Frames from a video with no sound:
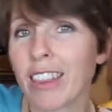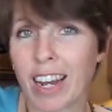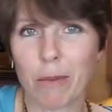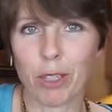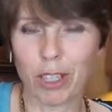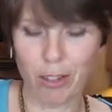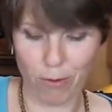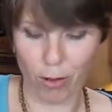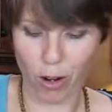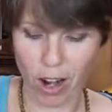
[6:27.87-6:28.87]
that I'm looking
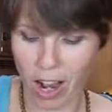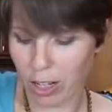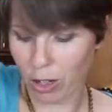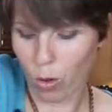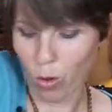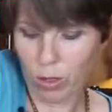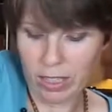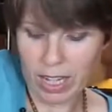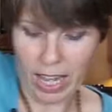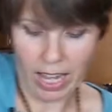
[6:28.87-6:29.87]
for on a cold
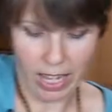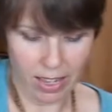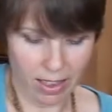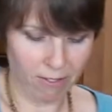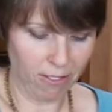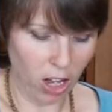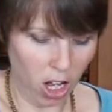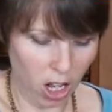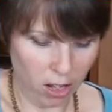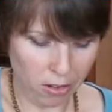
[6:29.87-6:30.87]
day in the
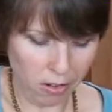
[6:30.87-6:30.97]
fall.